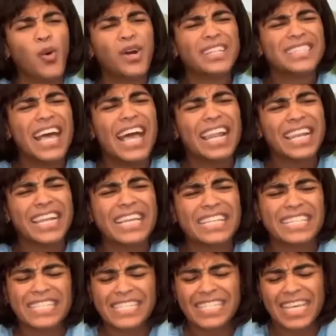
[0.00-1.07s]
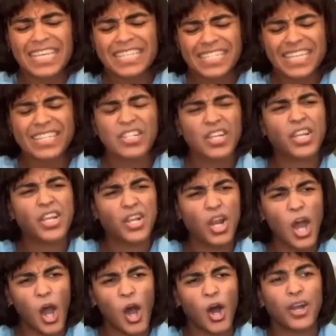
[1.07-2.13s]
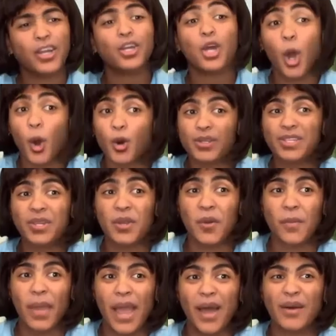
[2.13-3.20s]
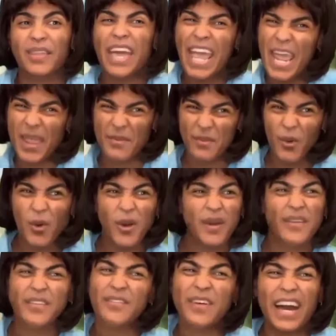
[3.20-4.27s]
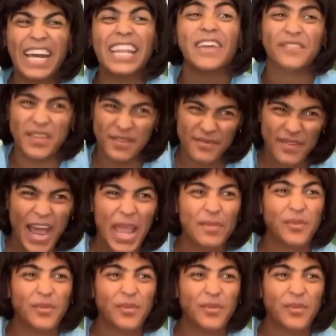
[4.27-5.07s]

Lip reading: What's at least 6 inches long, goes in your mouth, and is more fun if it